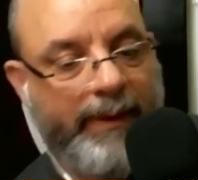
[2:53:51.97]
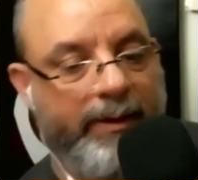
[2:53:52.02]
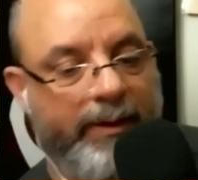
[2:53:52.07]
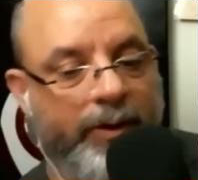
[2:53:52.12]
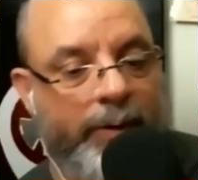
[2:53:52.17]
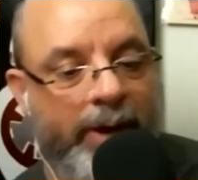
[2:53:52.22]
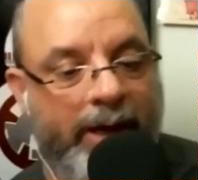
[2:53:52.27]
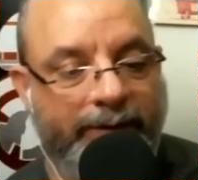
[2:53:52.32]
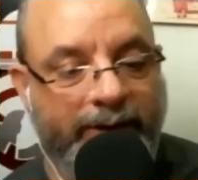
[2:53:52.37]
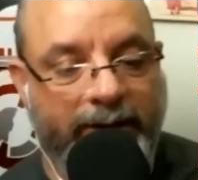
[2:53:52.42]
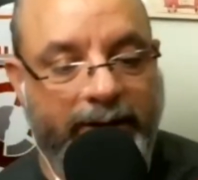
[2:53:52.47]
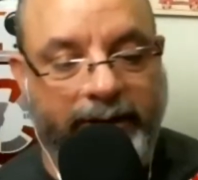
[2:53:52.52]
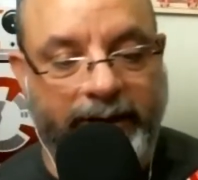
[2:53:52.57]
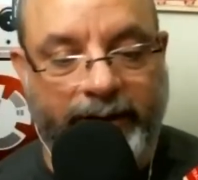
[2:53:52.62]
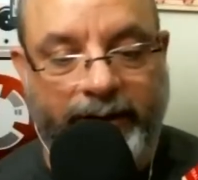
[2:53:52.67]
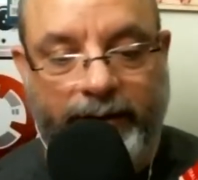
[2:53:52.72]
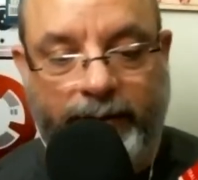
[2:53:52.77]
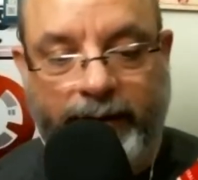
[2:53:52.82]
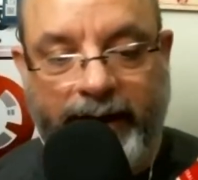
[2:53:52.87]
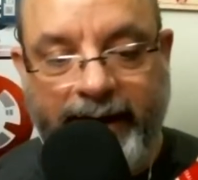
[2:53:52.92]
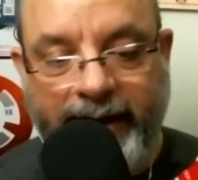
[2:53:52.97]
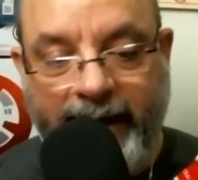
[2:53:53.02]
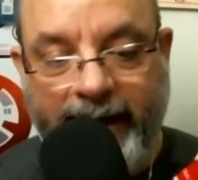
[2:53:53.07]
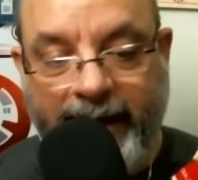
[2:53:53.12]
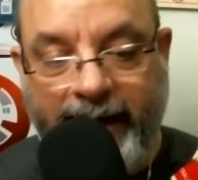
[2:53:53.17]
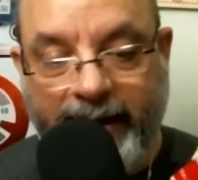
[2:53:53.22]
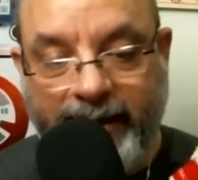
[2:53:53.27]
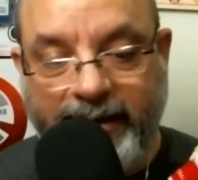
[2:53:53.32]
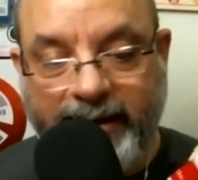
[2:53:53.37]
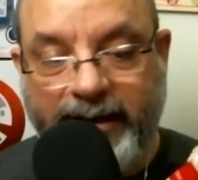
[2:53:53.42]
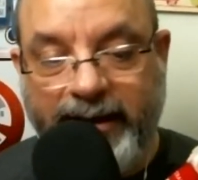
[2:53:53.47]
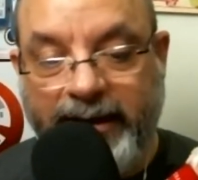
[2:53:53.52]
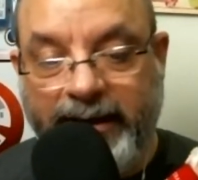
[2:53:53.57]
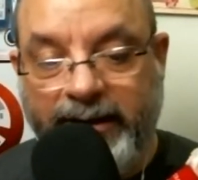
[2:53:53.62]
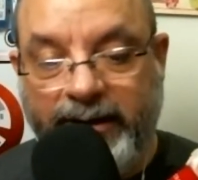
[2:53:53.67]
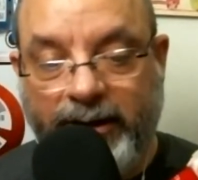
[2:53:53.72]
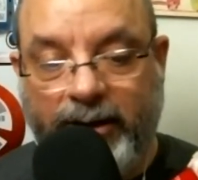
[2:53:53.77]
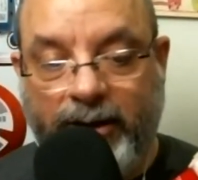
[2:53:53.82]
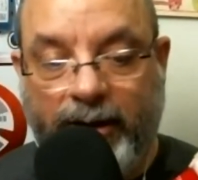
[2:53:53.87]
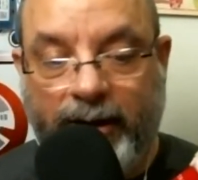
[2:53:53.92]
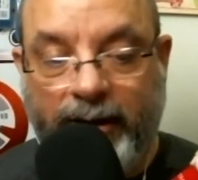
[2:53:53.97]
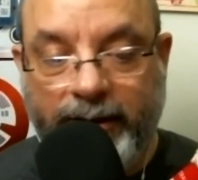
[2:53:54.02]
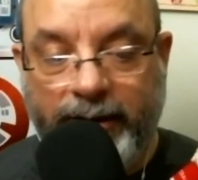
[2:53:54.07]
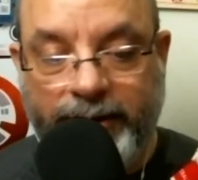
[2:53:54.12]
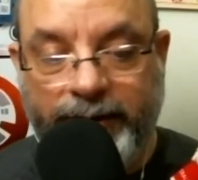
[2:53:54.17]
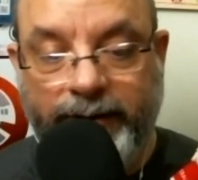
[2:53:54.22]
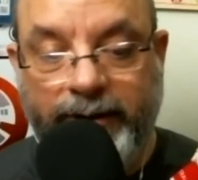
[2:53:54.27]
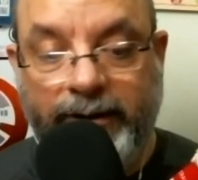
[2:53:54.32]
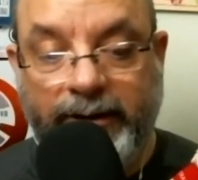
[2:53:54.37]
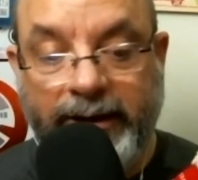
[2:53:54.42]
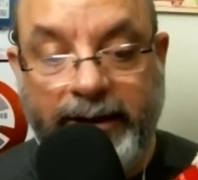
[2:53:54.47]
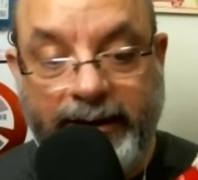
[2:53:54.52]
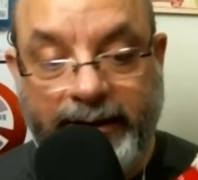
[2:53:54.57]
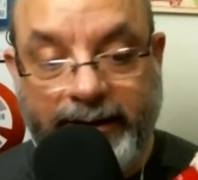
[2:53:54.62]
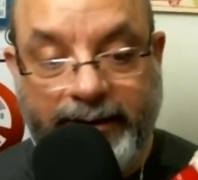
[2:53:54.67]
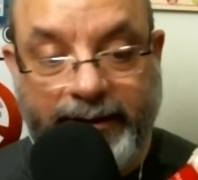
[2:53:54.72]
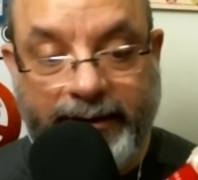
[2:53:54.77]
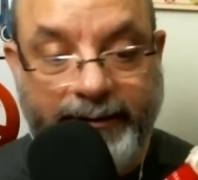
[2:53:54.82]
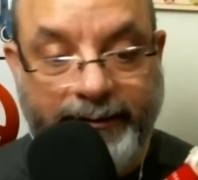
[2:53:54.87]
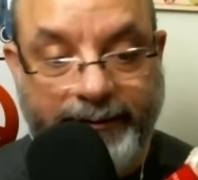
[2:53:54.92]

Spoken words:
You have to click the red X in the cart to delete it.